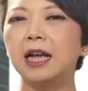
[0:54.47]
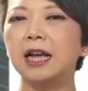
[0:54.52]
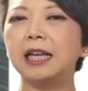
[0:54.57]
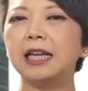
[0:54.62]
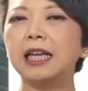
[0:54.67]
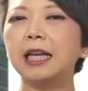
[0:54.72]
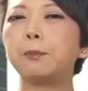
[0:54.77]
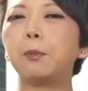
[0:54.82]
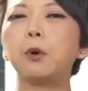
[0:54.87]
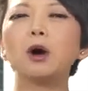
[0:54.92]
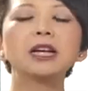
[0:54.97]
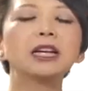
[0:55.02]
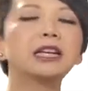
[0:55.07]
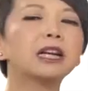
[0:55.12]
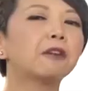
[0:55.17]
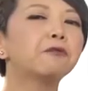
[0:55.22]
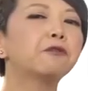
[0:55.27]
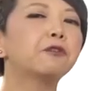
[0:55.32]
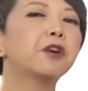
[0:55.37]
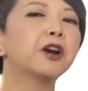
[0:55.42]
He pointed
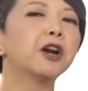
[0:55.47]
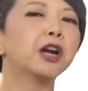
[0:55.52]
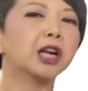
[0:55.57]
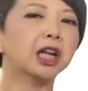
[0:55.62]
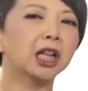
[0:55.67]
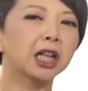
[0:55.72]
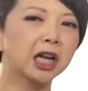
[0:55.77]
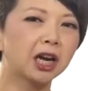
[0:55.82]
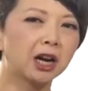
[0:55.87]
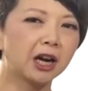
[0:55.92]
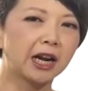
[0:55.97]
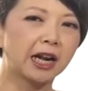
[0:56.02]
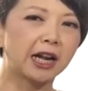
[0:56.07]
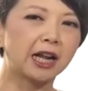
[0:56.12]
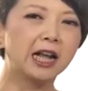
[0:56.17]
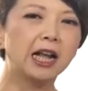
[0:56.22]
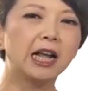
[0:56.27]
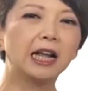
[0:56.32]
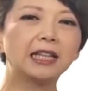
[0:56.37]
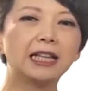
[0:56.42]
out very clearly
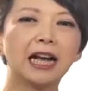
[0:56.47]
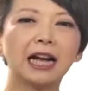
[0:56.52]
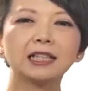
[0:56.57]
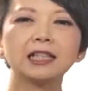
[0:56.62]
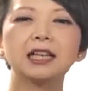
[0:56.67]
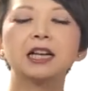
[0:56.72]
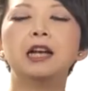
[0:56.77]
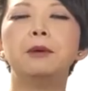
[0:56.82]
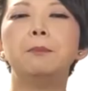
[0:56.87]
that